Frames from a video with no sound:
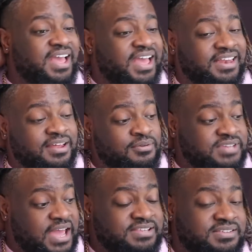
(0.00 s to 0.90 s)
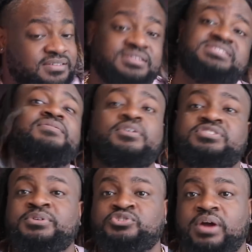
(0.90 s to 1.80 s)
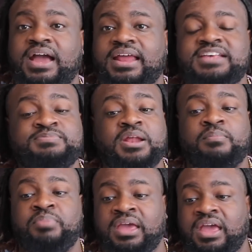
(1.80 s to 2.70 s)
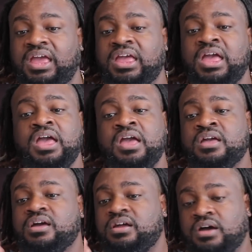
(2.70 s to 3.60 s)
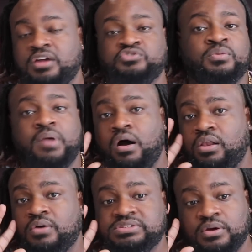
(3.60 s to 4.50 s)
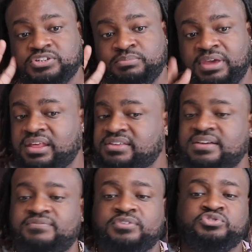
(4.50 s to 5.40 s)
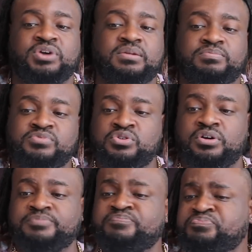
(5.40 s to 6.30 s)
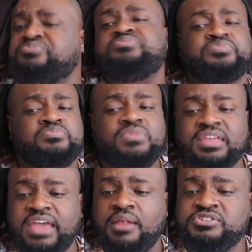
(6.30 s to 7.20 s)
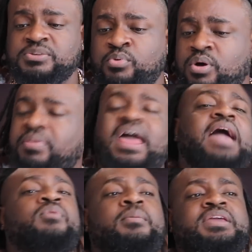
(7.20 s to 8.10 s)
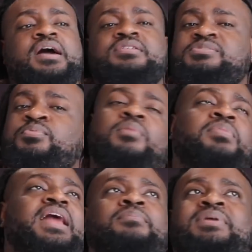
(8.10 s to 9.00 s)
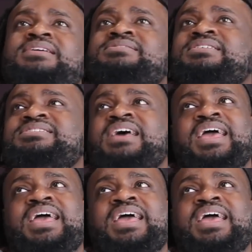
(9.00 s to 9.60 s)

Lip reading: it don't taste good. Some folks have been dragging. It's been a big conundrum all on social media. Some folks trying to, you know, y'all don't support black women, y'all don't support black business.